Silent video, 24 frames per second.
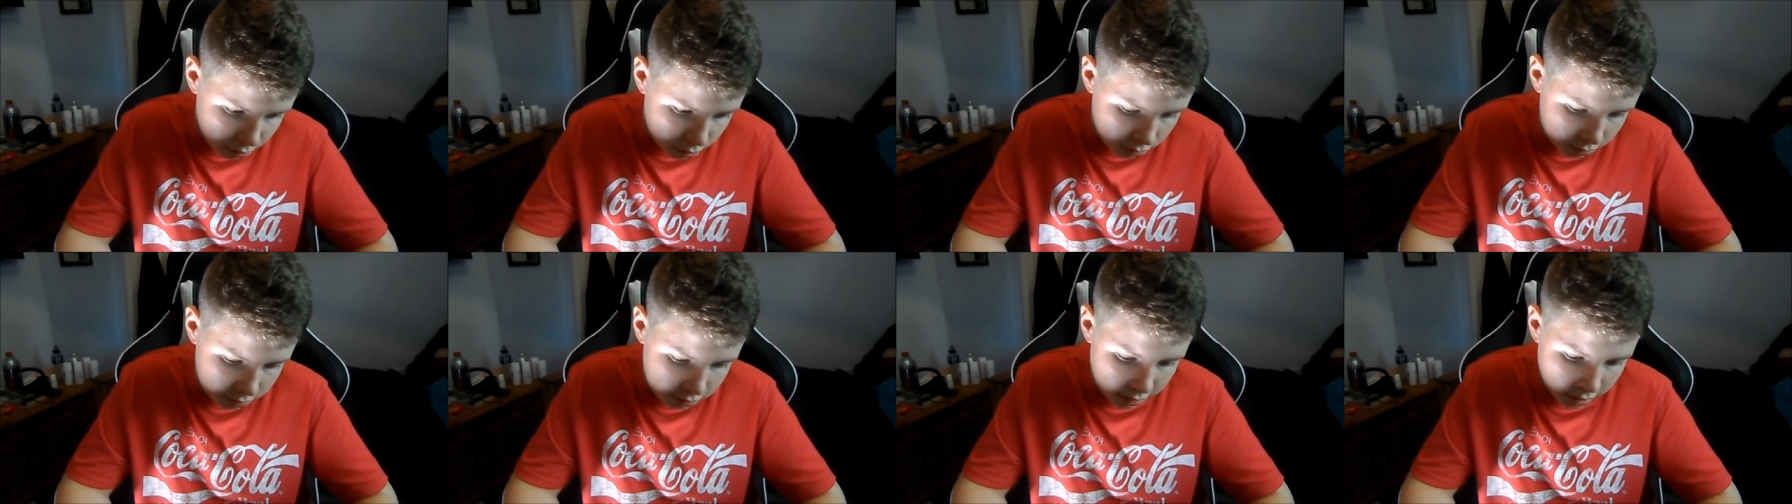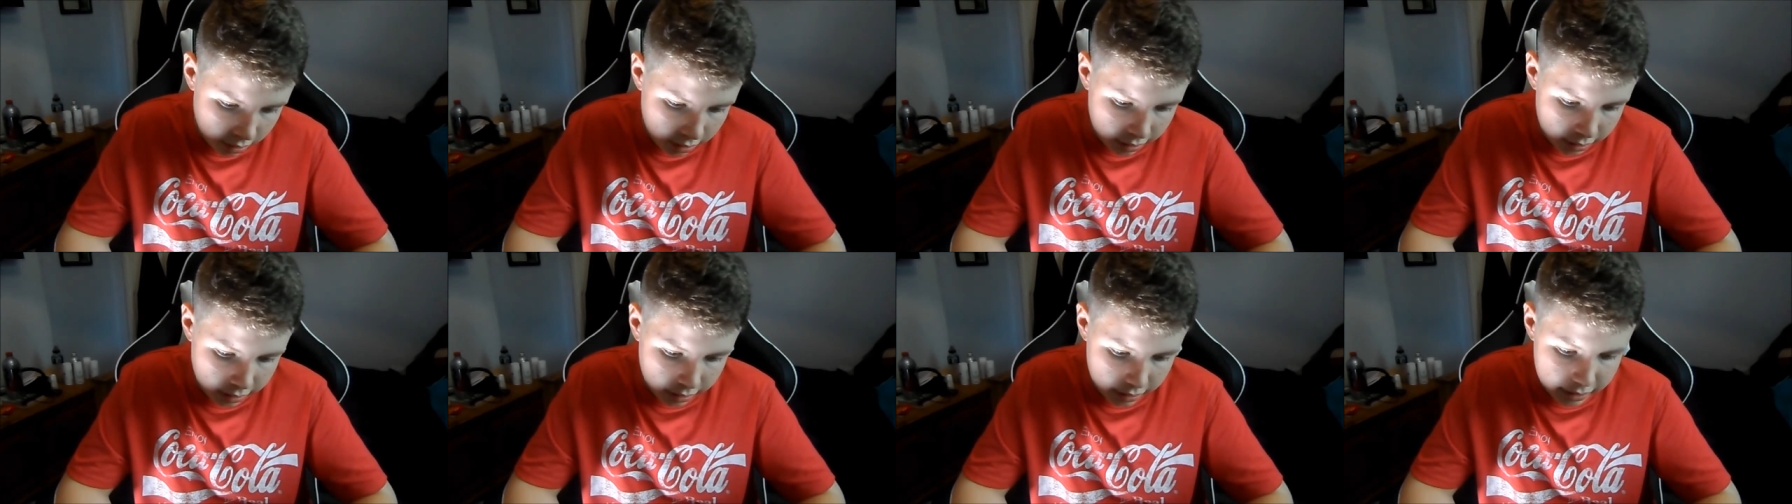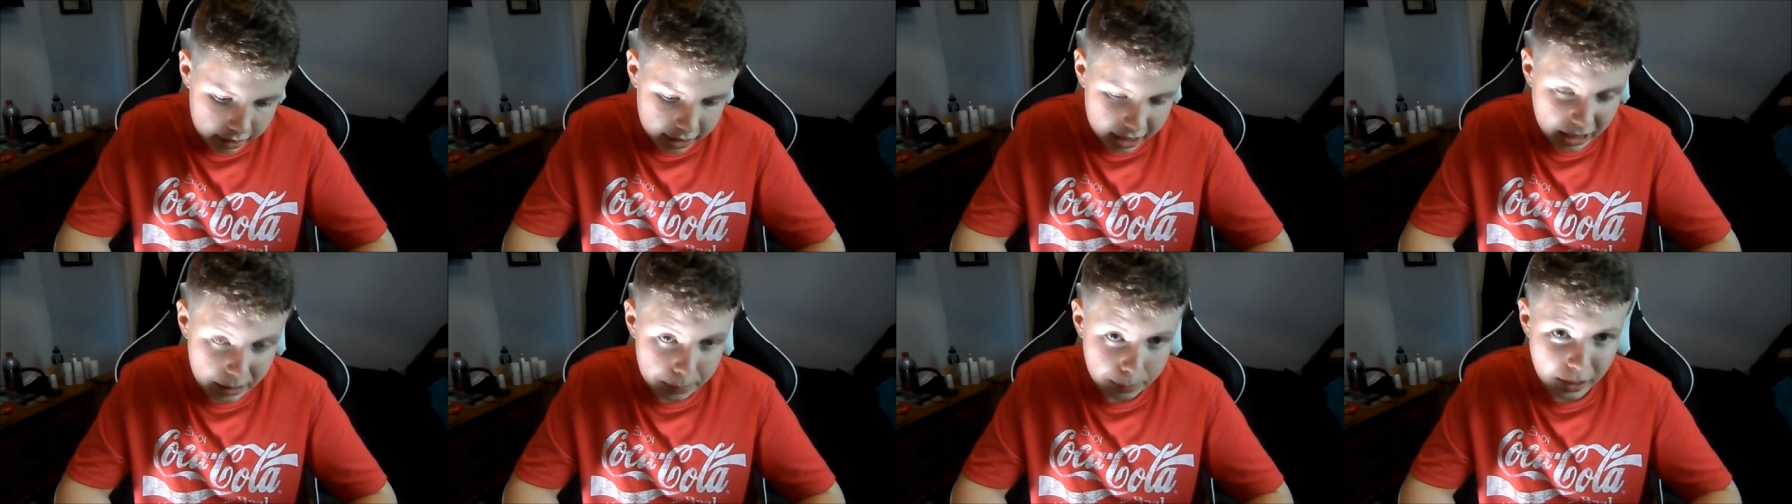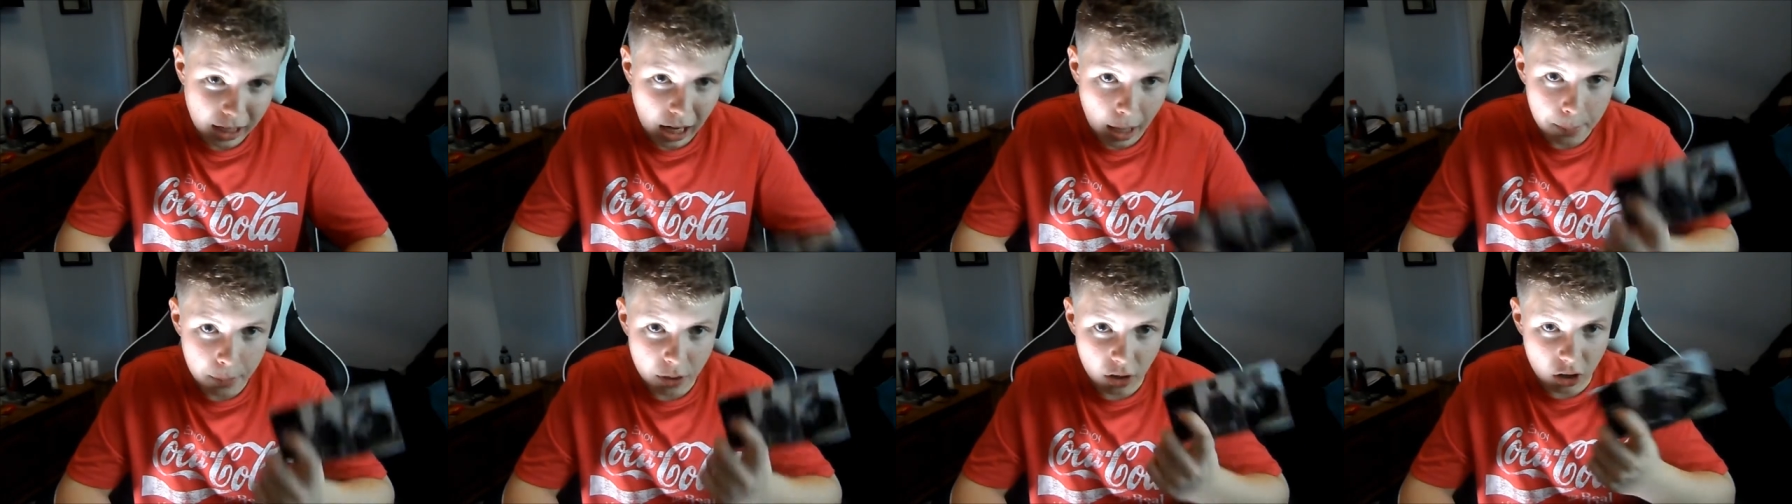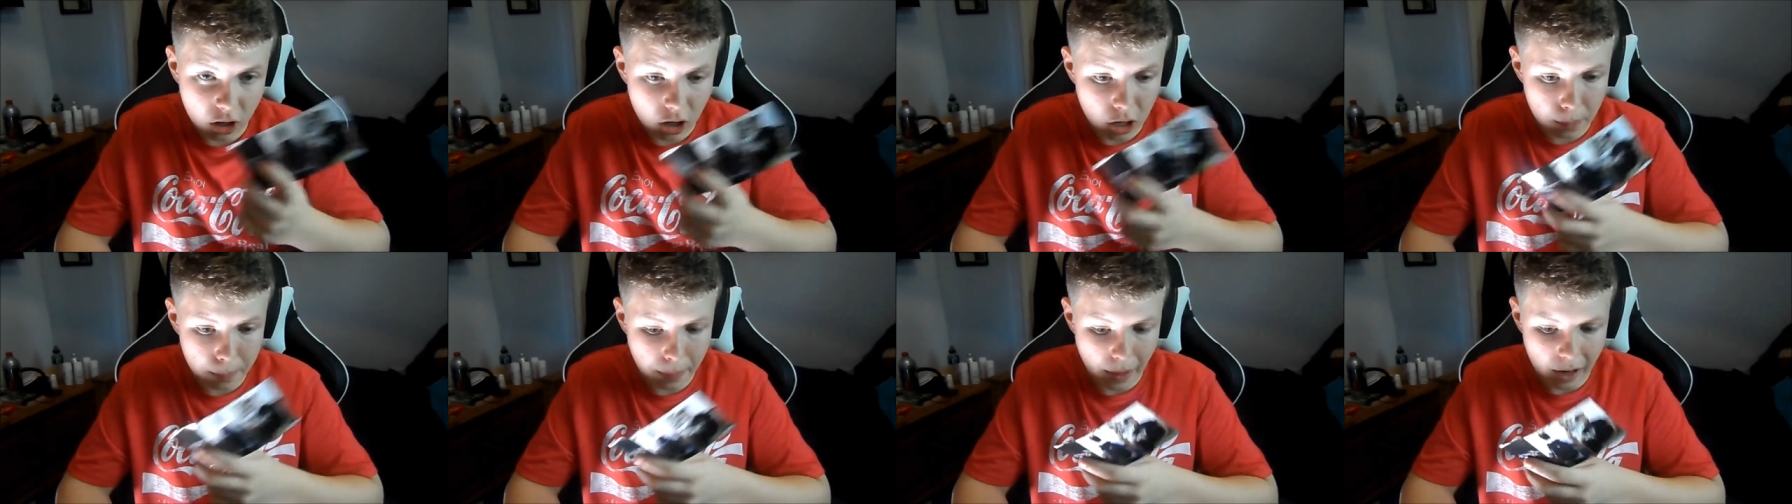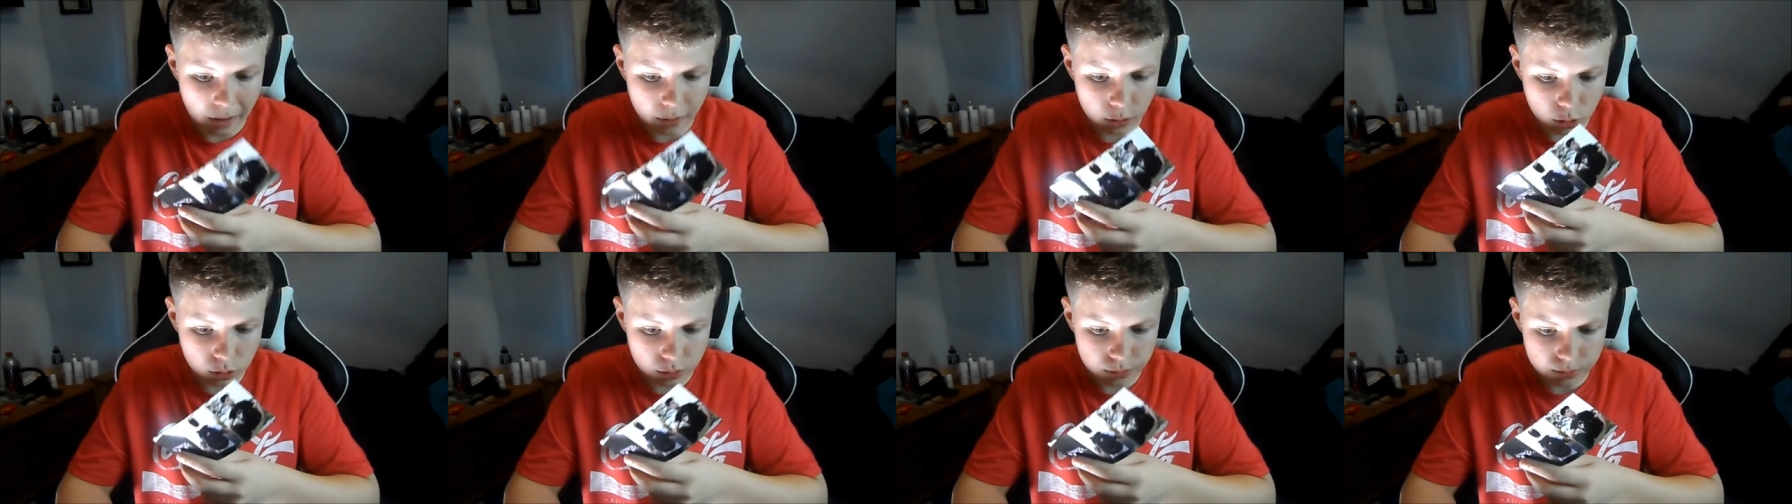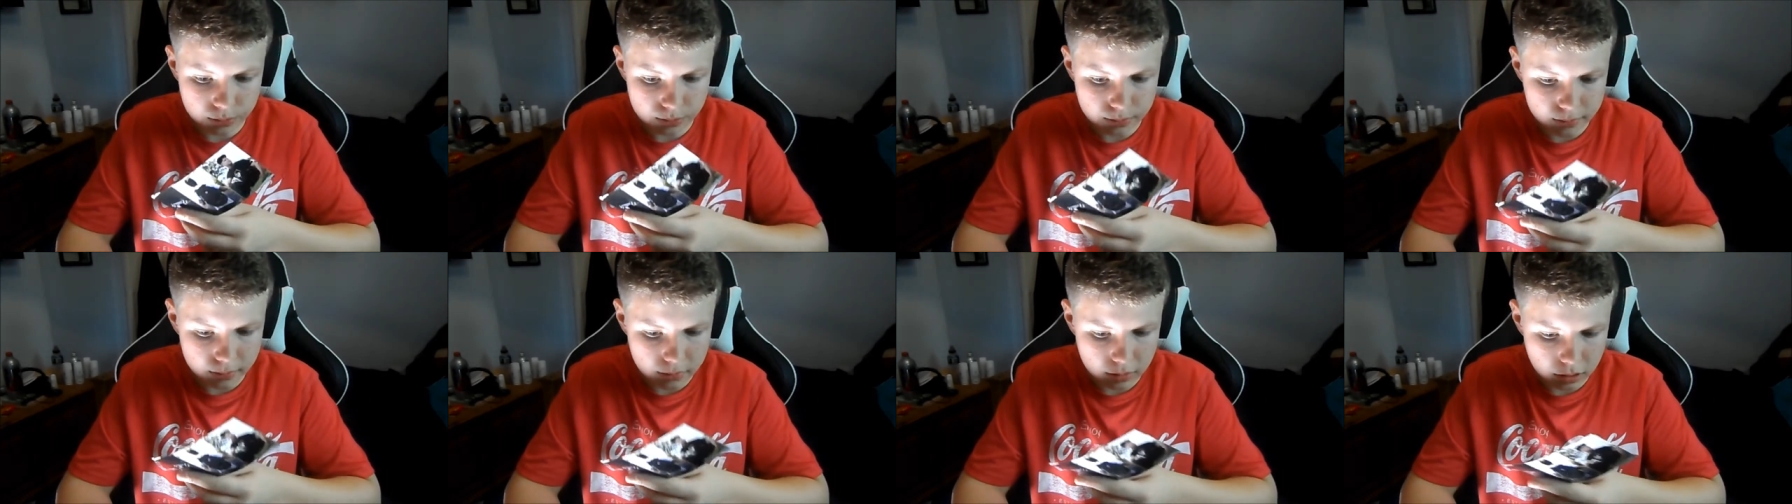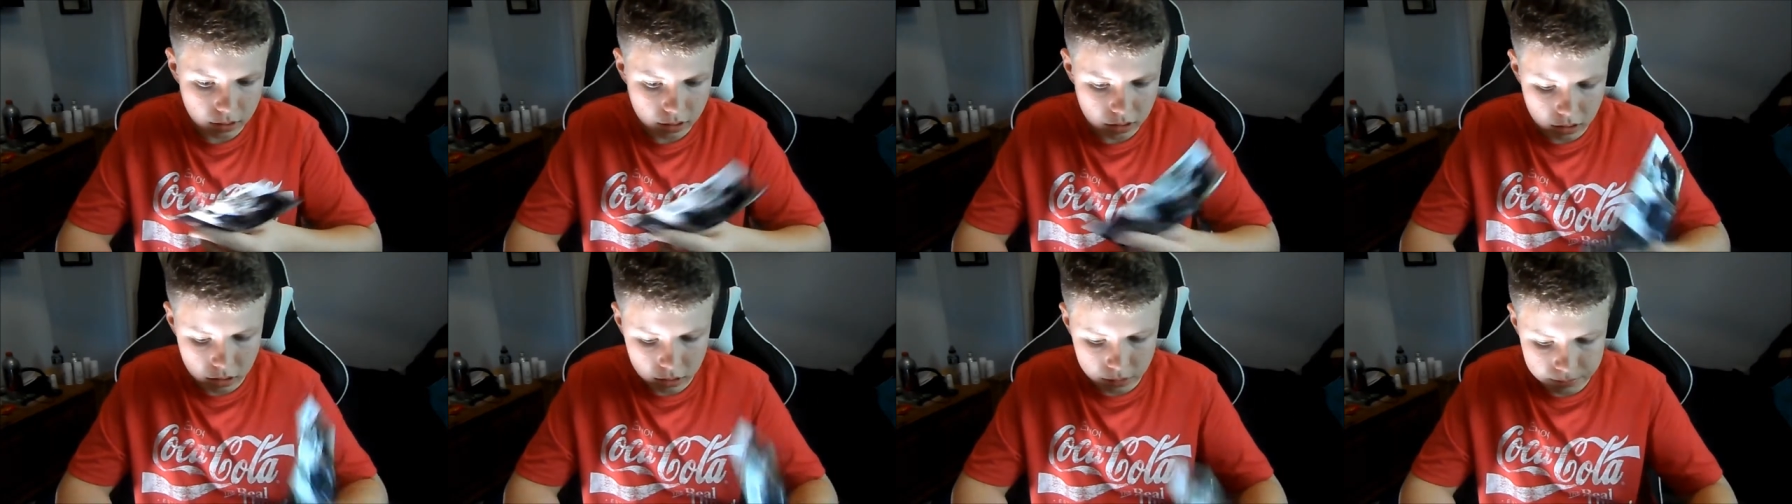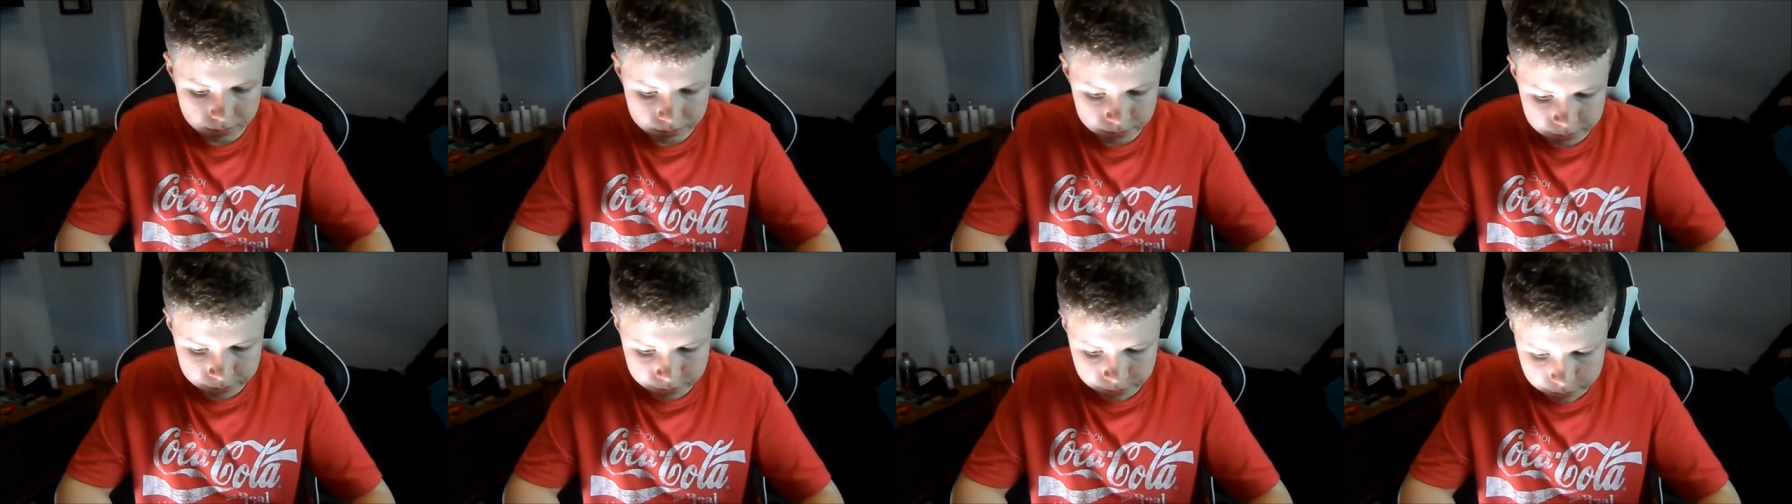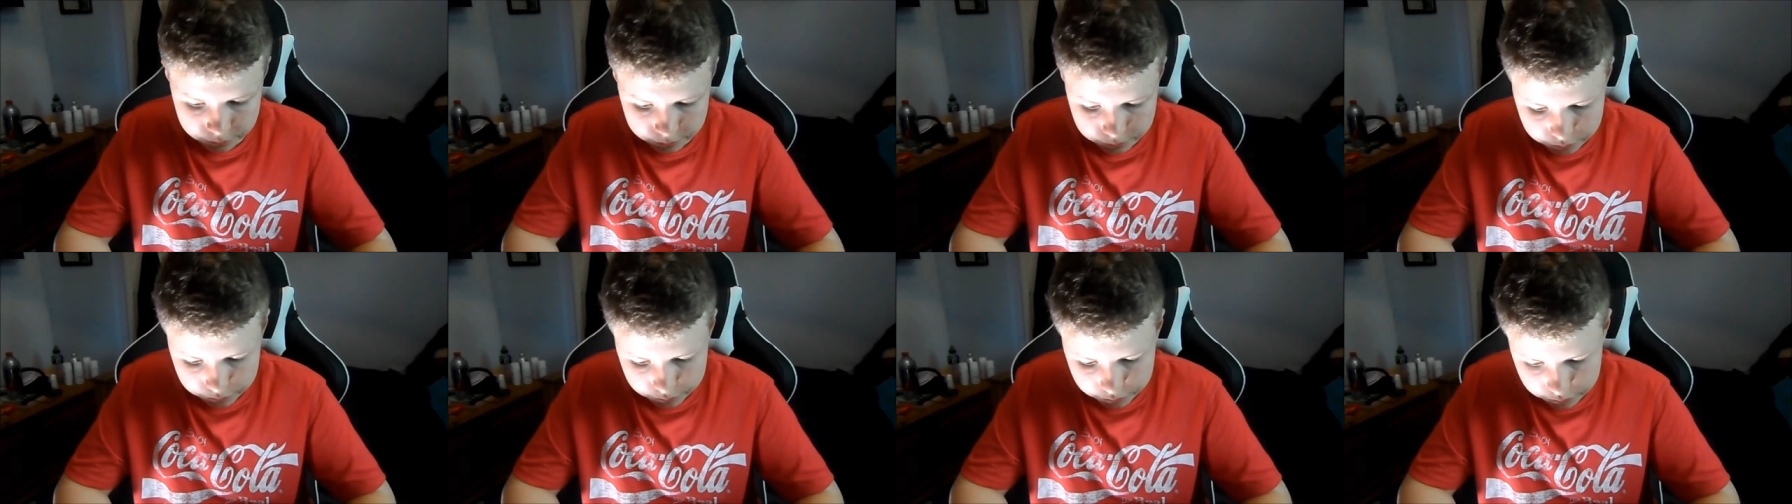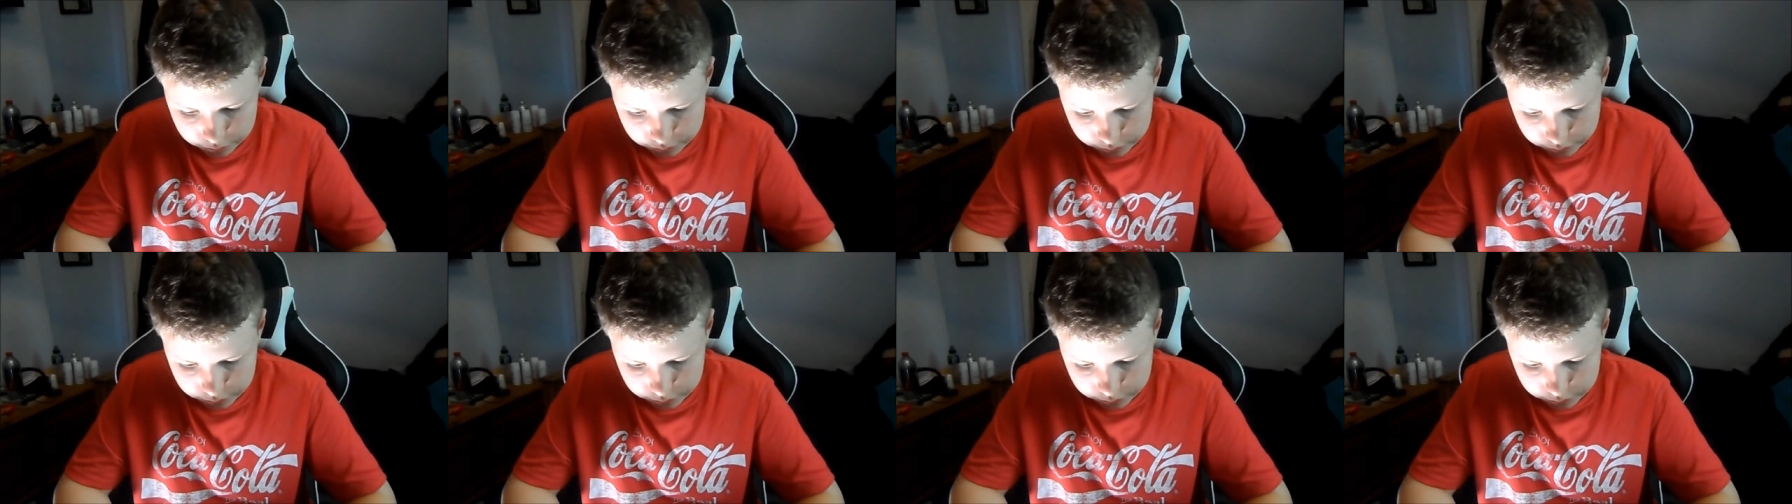this looks like Team Gamma apparel. Um,